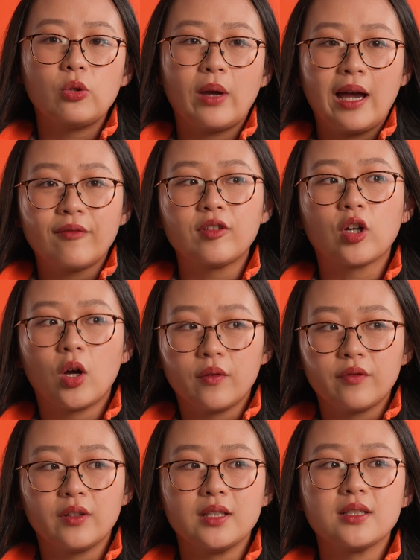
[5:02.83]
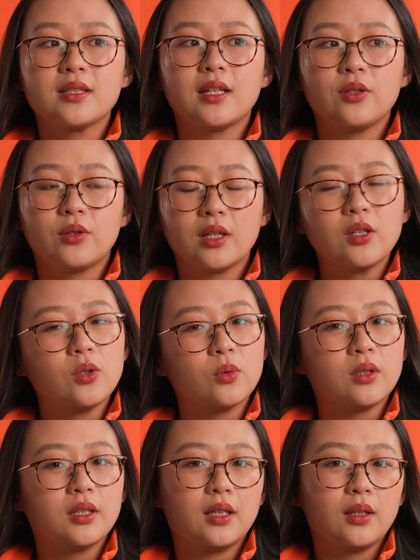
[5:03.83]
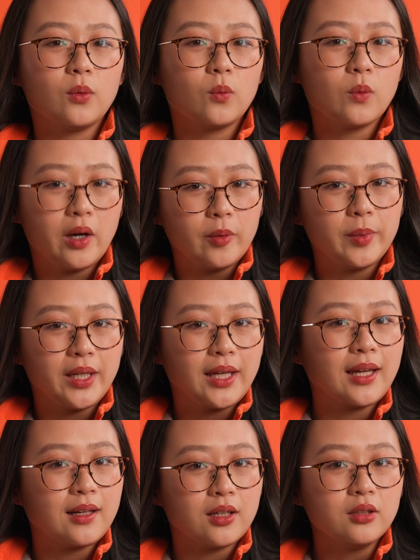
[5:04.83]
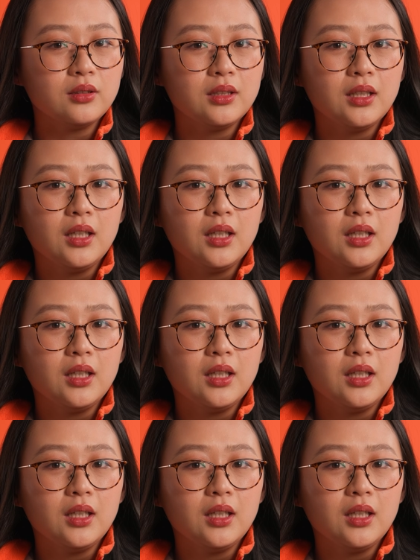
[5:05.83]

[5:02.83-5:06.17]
you have the confidence that you can do it while being handheld.